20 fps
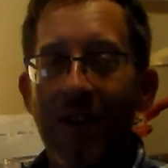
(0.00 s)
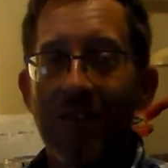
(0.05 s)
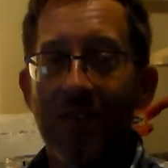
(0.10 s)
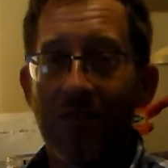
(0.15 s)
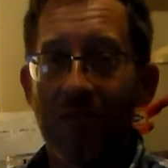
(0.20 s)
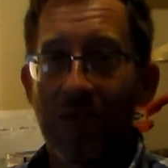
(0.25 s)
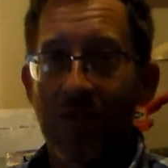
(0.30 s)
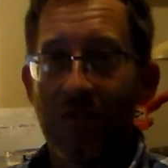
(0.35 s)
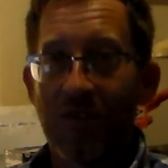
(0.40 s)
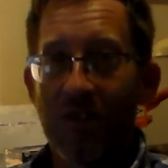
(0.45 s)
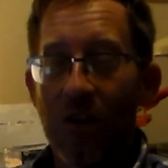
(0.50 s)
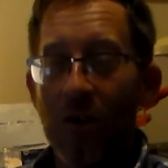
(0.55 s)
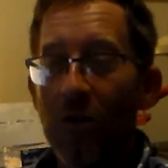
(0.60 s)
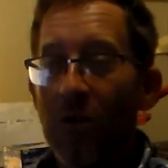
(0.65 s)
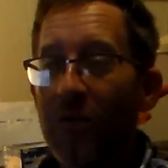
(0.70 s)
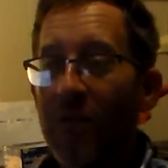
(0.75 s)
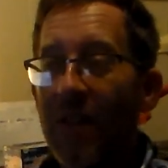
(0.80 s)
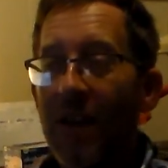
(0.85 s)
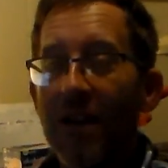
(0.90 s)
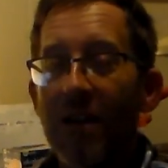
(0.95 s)
and as a
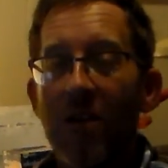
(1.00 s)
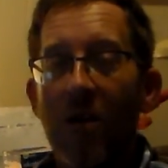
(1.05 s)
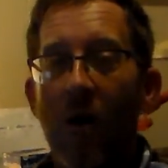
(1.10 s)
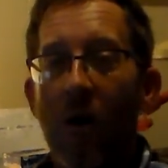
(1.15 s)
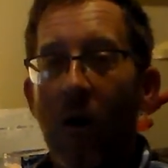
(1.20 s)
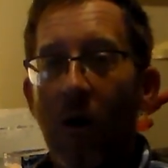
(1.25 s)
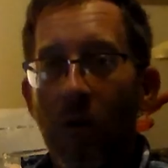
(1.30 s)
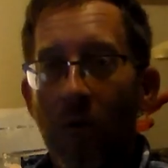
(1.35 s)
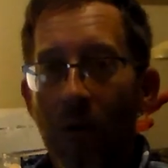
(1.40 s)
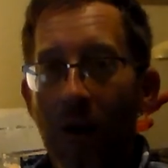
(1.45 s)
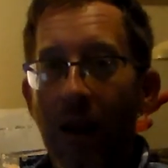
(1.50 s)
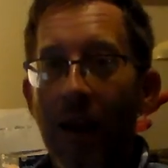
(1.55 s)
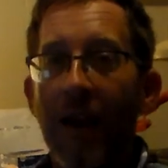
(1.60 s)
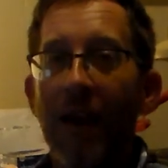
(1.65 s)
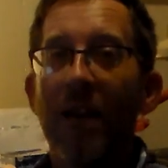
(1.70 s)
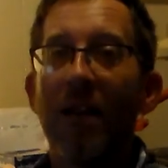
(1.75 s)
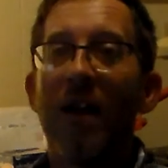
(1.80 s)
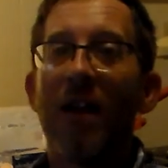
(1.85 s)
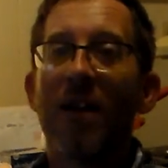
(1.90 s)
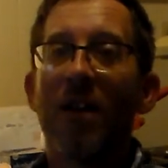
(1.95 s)
result, that car
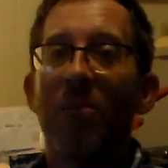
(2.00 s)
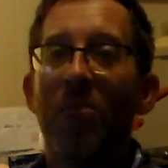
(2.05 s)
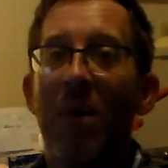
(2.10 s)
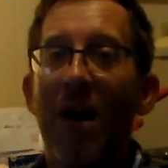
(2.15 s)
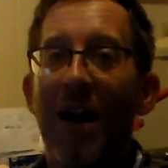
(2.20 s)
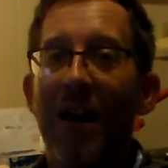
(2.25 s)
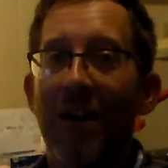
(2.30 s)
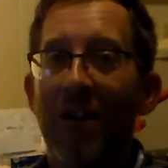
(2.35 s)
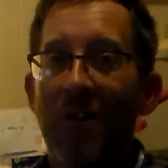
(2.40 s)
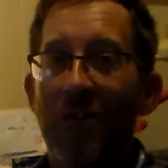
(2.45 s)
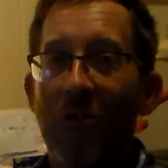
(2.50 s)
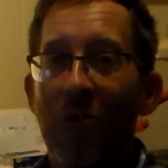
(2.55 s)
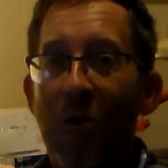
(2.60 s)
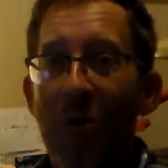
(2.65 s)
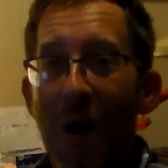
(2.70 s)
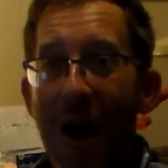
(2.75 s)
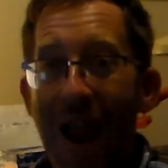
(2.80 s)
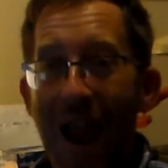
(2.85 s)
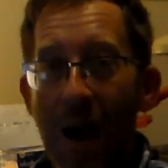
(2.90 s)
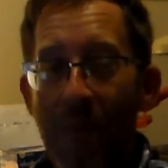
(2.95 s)
ran like a bag of
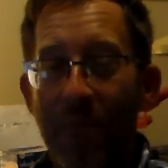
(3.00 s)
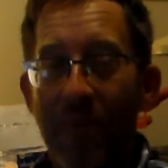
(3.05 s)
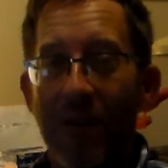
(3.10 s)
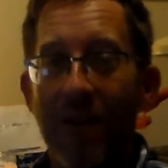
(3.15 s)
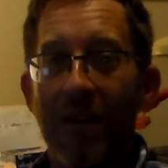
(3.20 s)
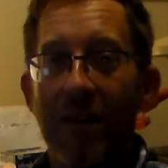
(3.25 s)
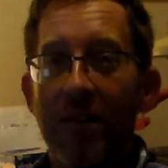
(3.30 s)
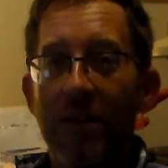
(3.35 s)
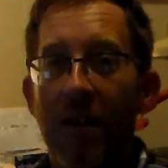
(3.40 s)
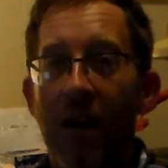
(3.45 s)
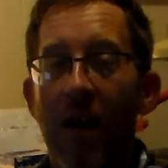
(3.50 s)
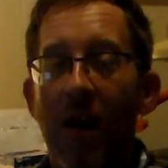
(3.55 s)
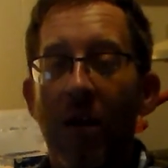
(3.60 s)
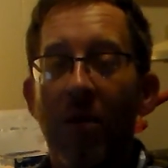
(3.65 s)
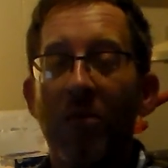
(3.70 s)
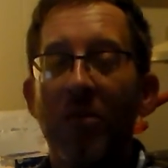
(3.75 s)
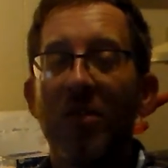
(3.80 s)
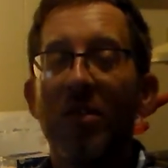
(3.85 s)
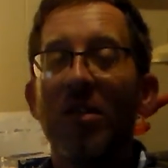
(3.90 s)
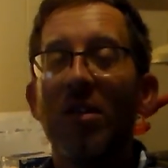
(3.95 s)
crap at
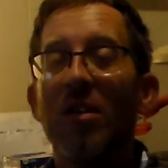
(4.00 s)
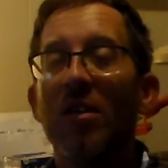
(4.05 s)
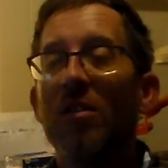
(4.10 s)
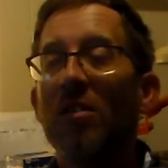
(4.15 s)
times.